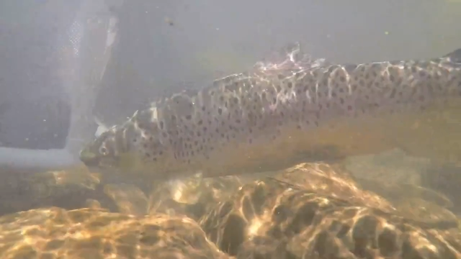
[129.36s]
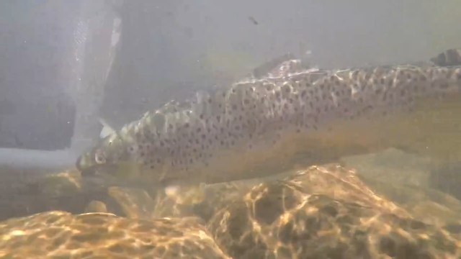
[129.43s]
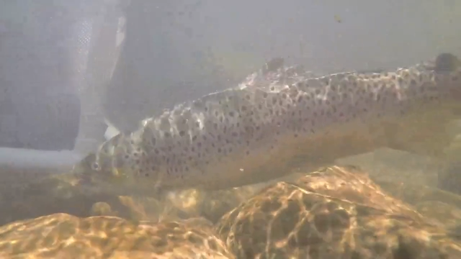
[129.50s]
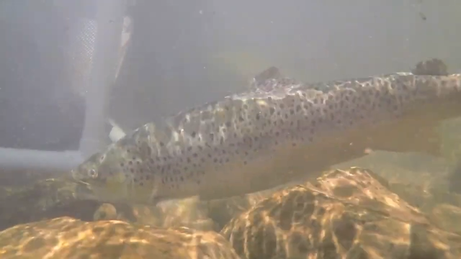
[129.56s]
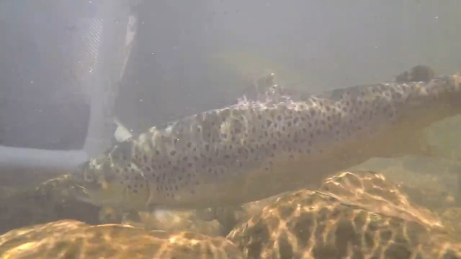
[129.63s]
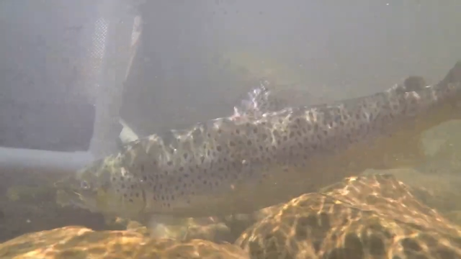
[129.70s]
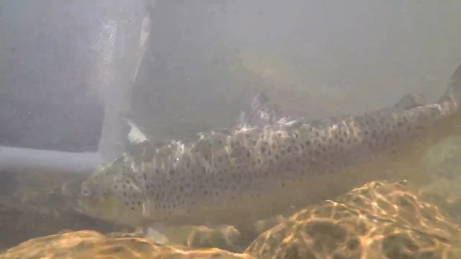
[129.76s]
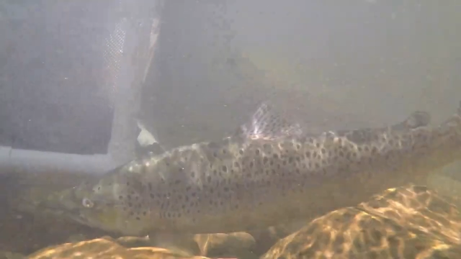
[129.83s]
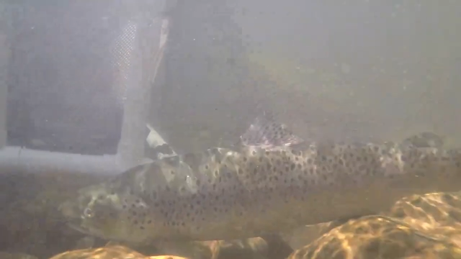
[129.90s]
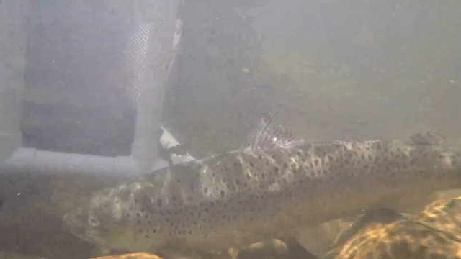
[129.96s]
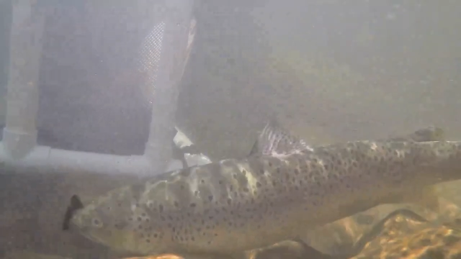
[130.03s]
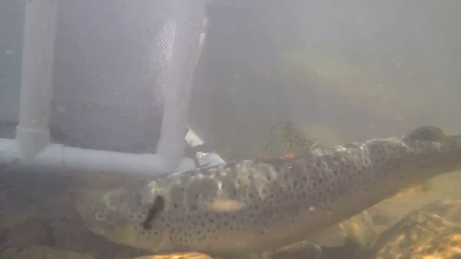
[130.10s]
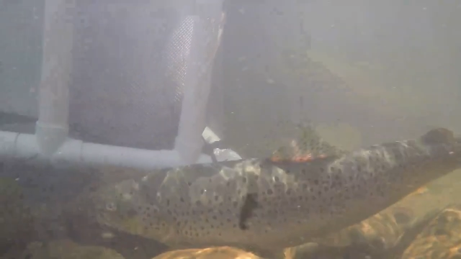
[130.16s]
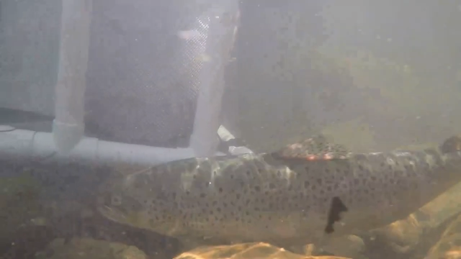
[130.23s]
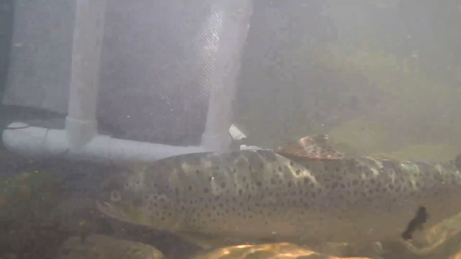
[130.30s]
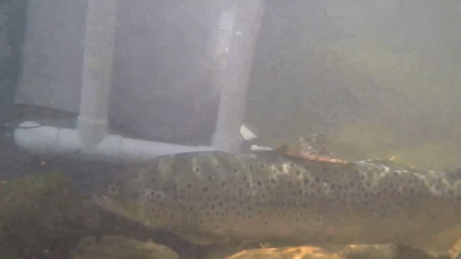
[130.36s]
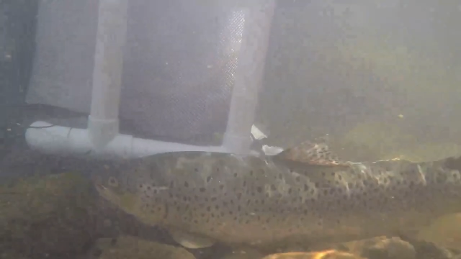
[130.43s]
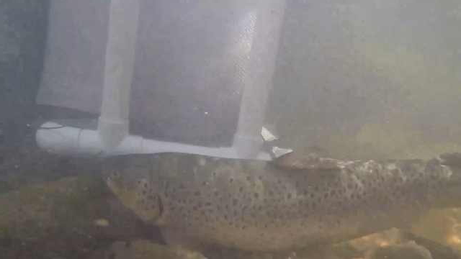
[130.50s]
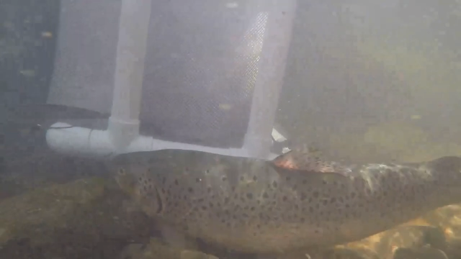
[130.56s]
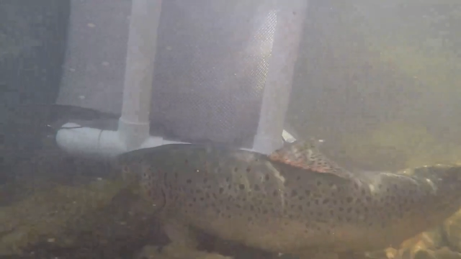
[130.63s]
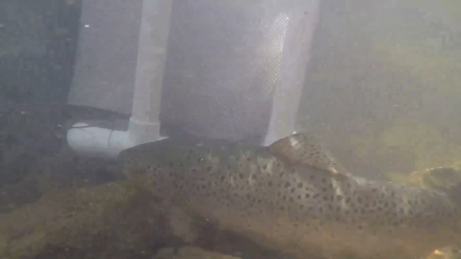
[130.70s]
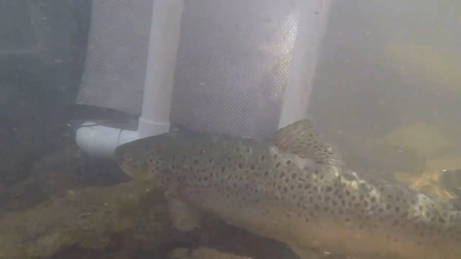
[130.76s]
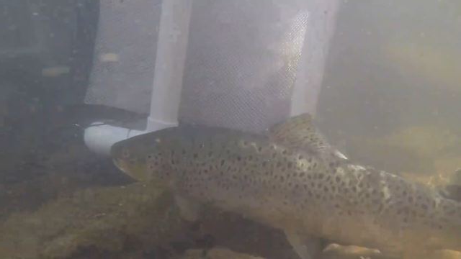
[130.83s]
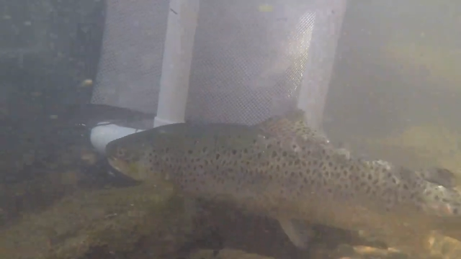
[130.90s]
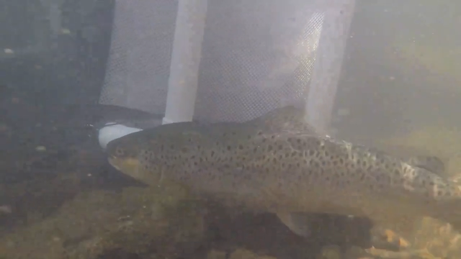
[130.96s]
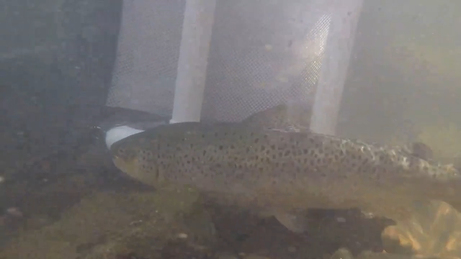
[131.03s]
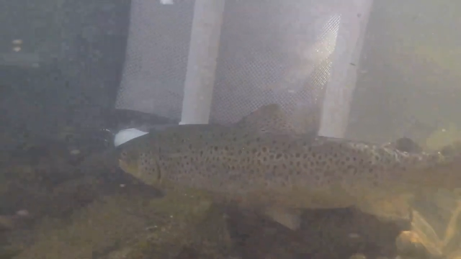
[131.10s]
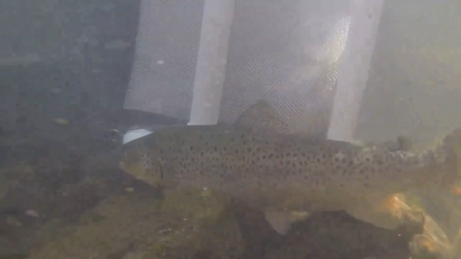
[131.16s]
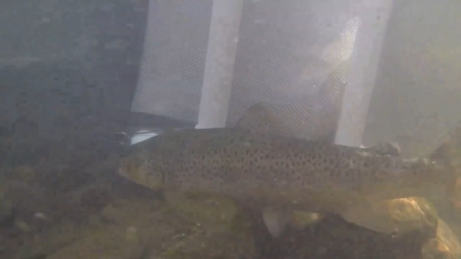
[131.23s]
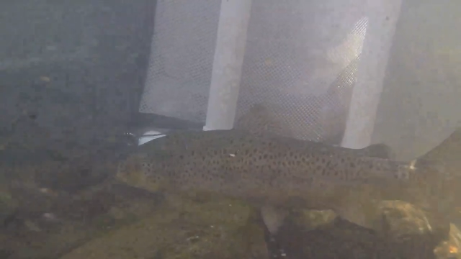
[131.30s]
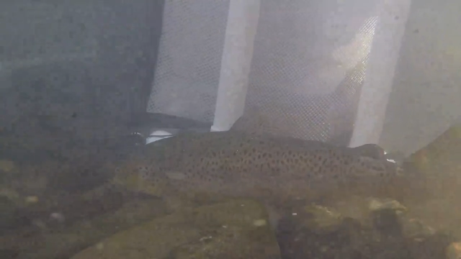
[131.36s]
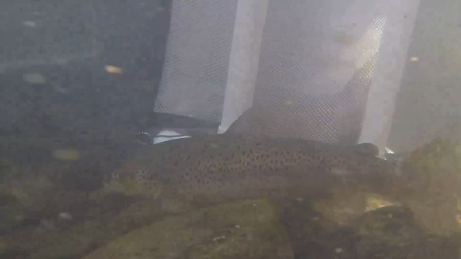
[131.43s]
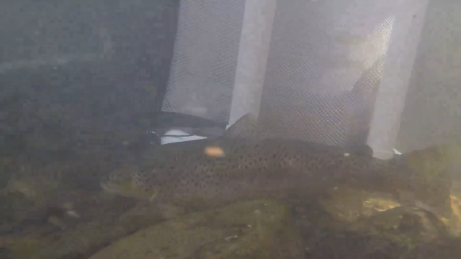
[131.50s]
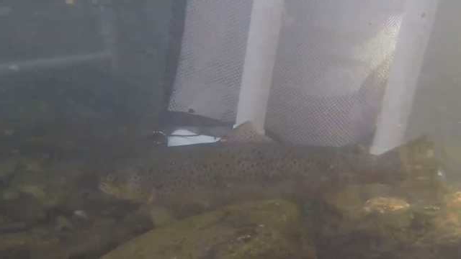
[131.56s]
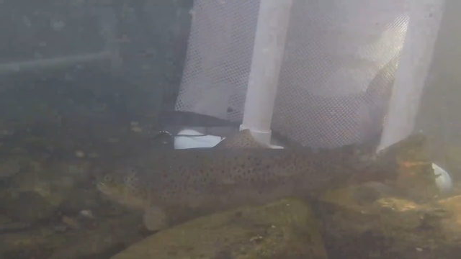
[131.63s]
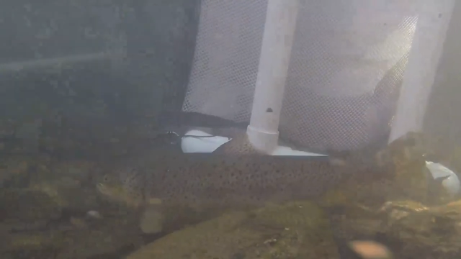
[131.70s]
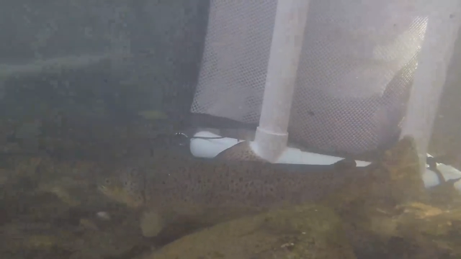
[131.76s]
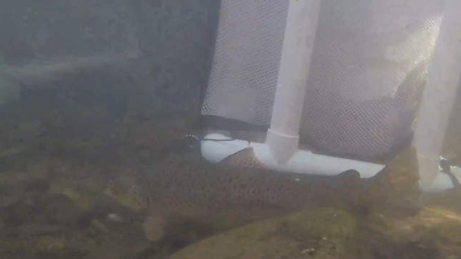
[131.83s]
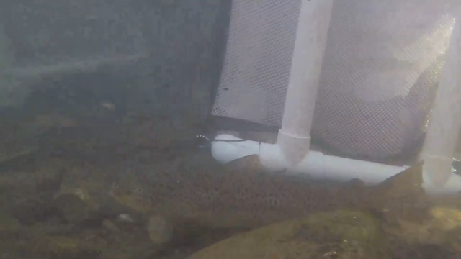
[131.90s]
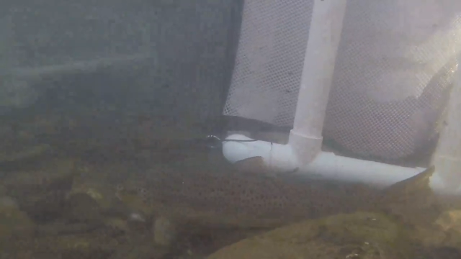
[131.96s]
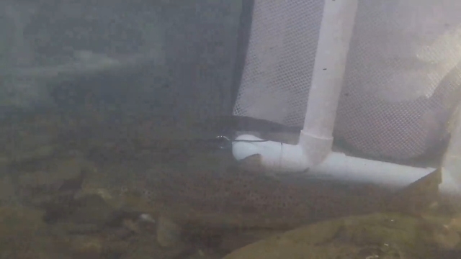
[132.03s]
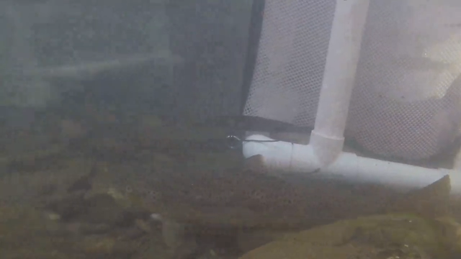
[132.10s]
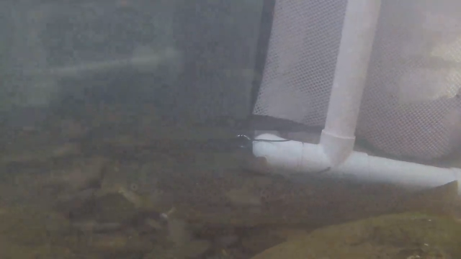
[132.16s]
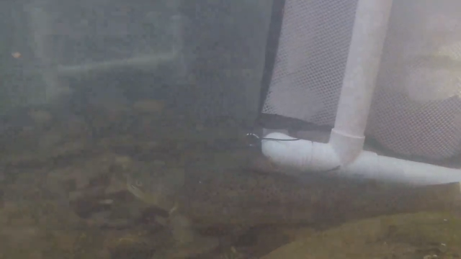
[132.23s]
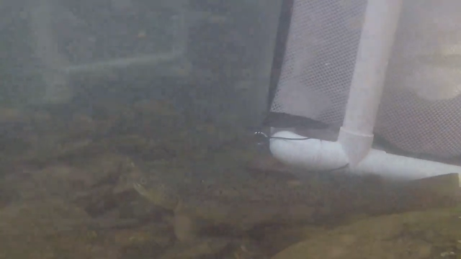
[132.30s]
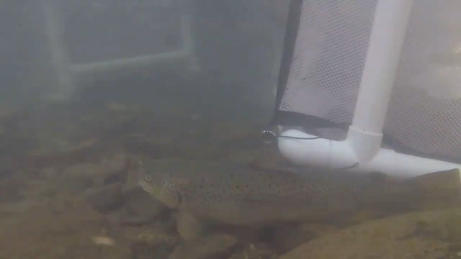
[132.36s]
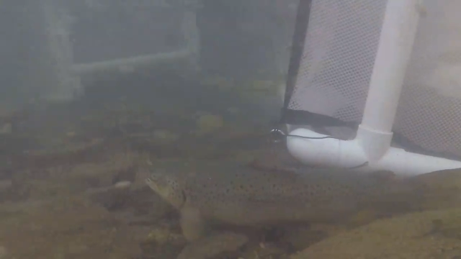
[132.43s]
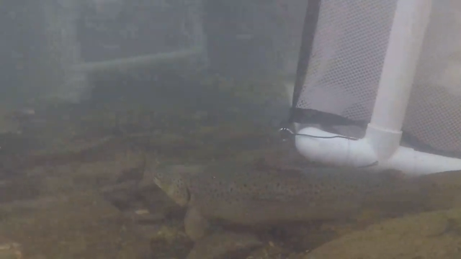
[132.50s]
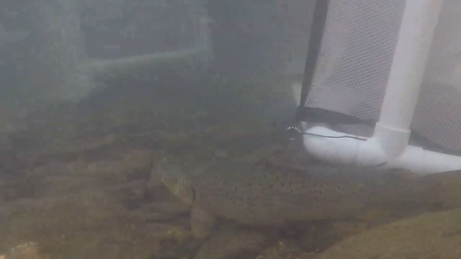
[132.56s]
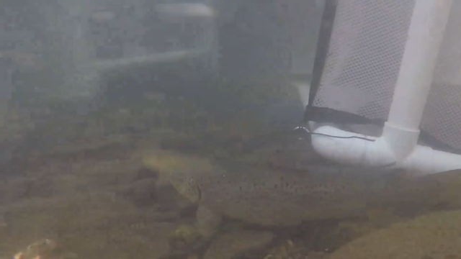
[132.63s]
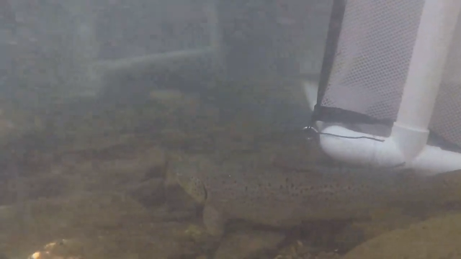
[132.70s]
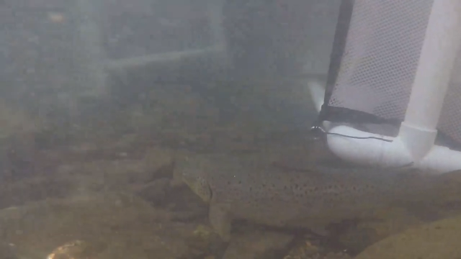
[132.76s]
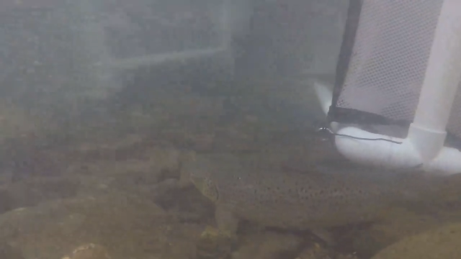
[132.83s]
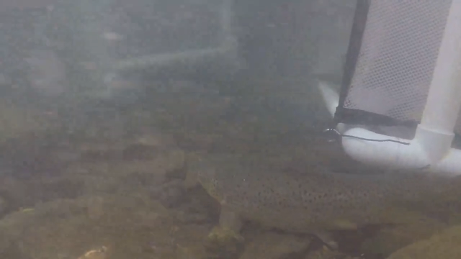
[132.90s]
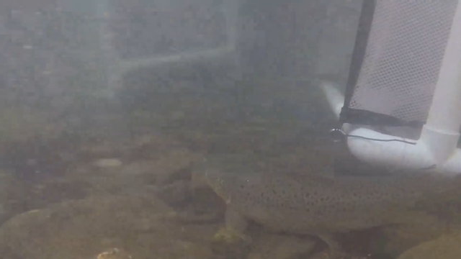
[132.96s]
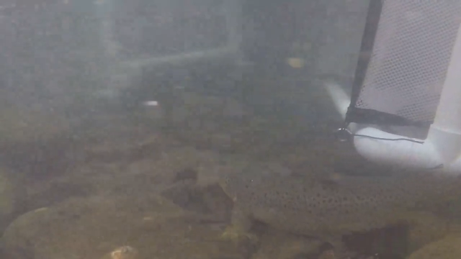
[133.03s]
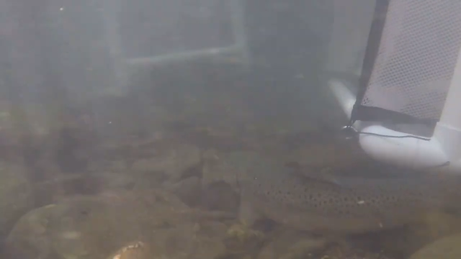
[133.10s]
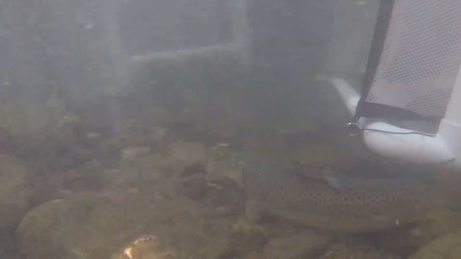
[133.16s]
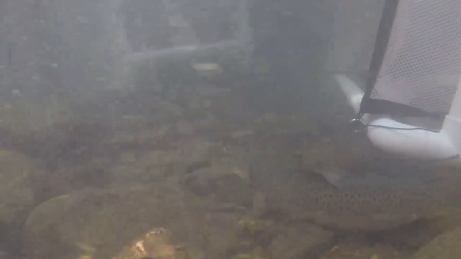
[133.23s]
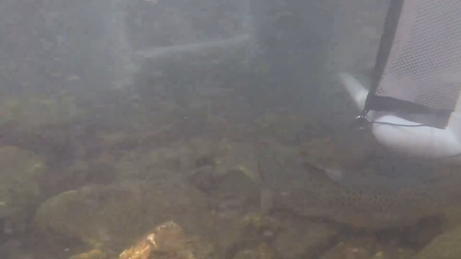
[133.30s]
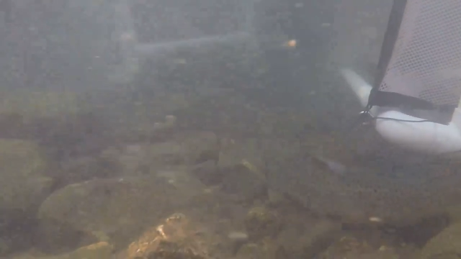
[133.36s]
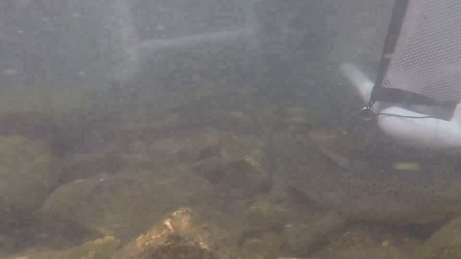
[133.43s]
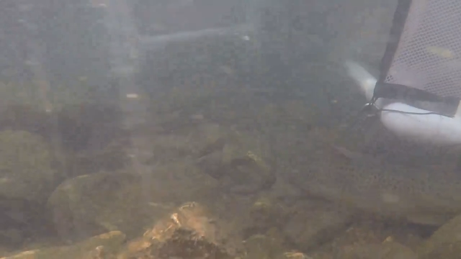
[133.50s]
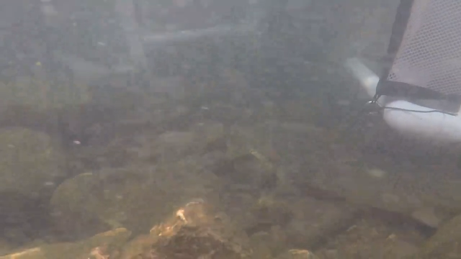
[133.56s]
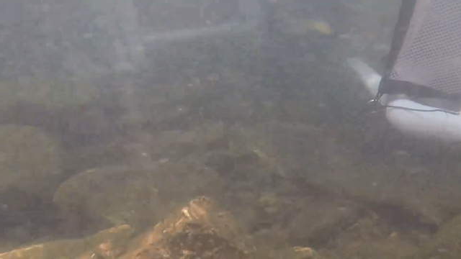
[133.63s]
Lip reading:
[unreadable: no face in view]